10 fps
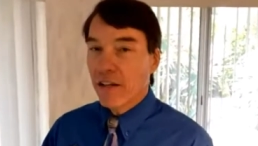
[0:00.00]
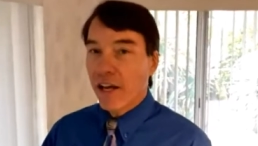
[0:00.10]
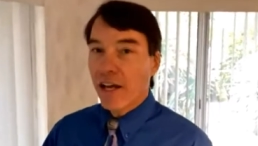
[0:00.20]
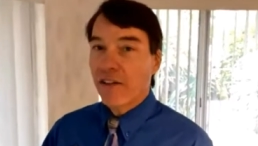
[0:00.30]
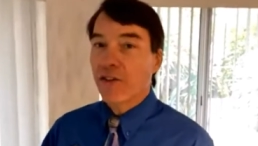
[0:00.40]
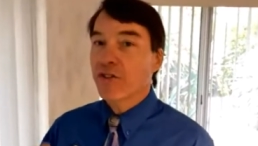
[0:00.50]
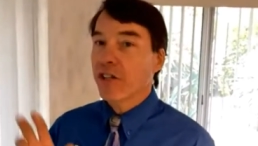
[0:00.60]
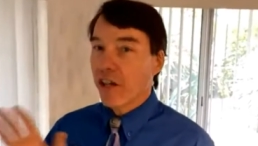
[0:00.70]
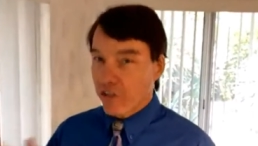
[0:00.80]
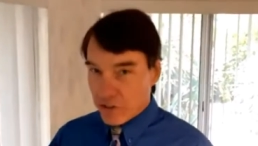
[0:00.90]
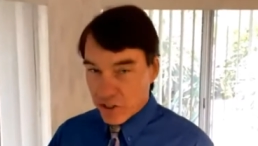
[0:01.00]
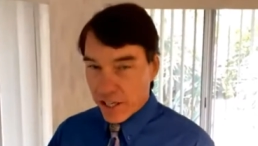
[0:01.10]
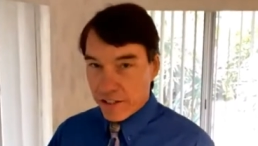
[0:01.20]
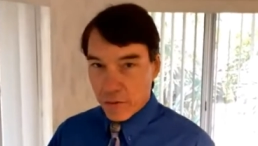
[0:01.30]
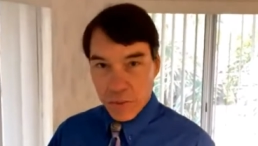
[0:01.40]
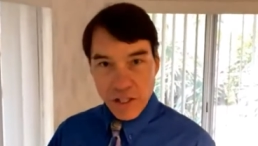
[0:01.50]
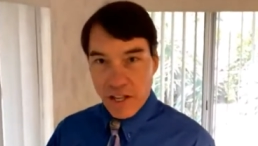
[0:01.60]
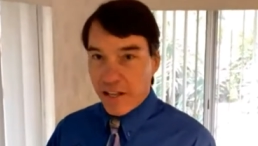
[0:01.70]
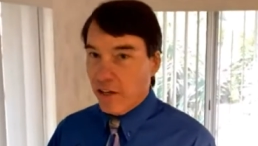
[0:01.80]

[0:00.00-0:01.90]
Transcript: And there's another site that we like.